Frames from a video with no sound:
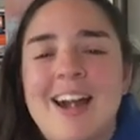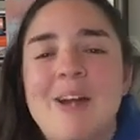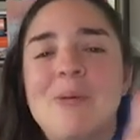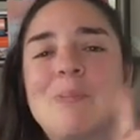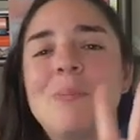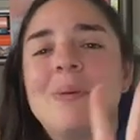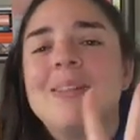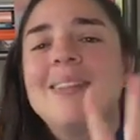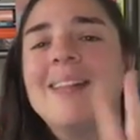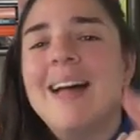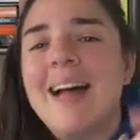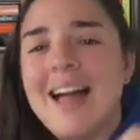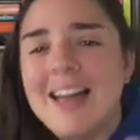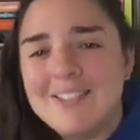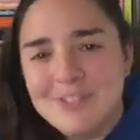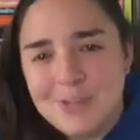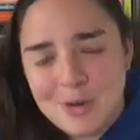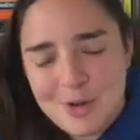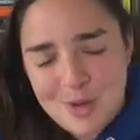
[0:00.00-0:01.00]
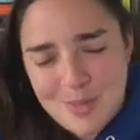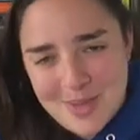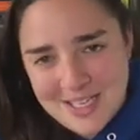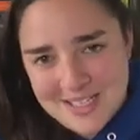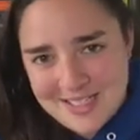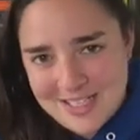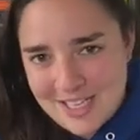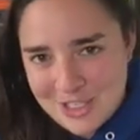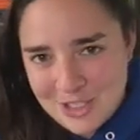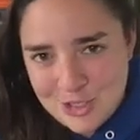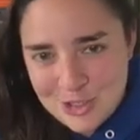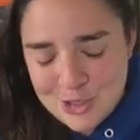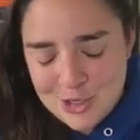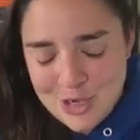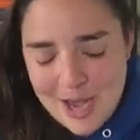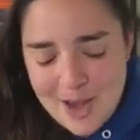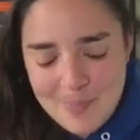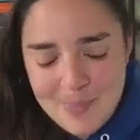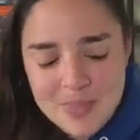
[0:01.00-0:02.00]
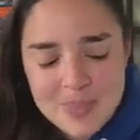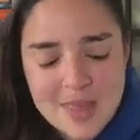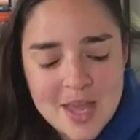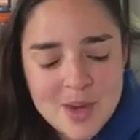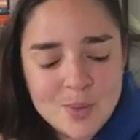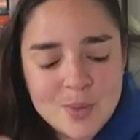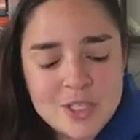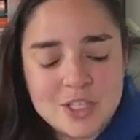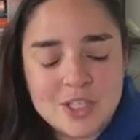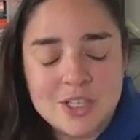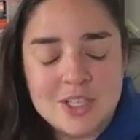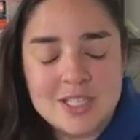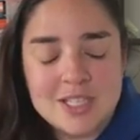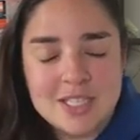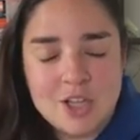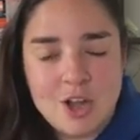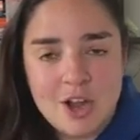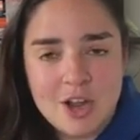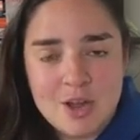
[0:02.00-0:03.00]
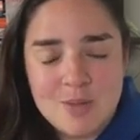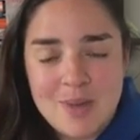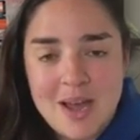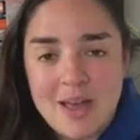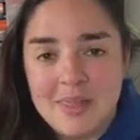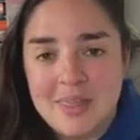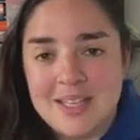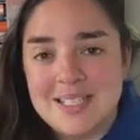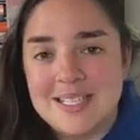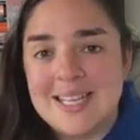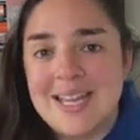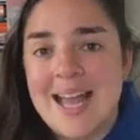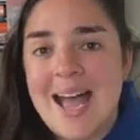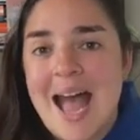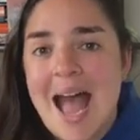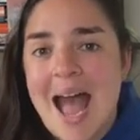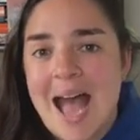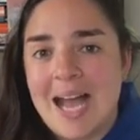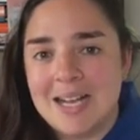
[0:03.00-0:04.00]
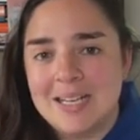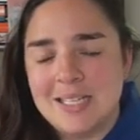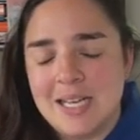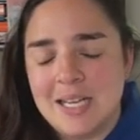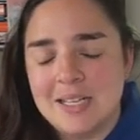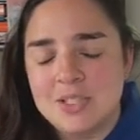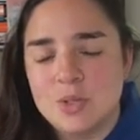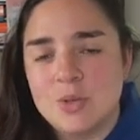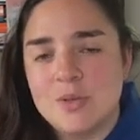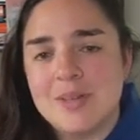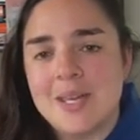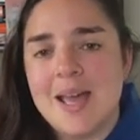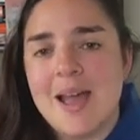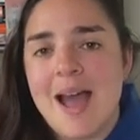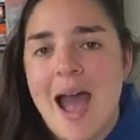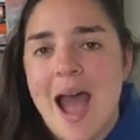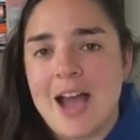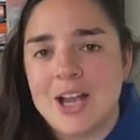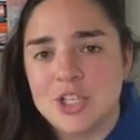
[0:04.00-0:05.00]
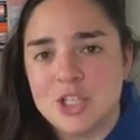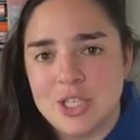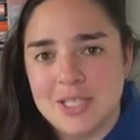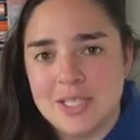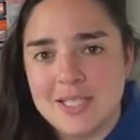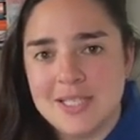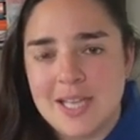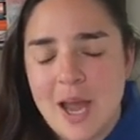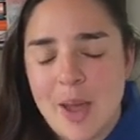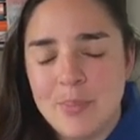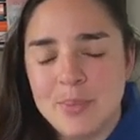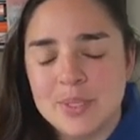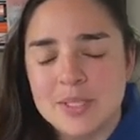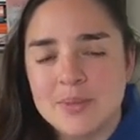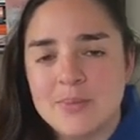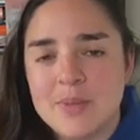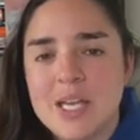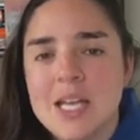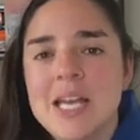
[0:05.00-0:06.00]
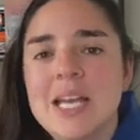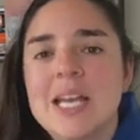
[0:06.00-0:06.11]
Our platform is Instagram. Then we start to talk about the tactics or the action steps.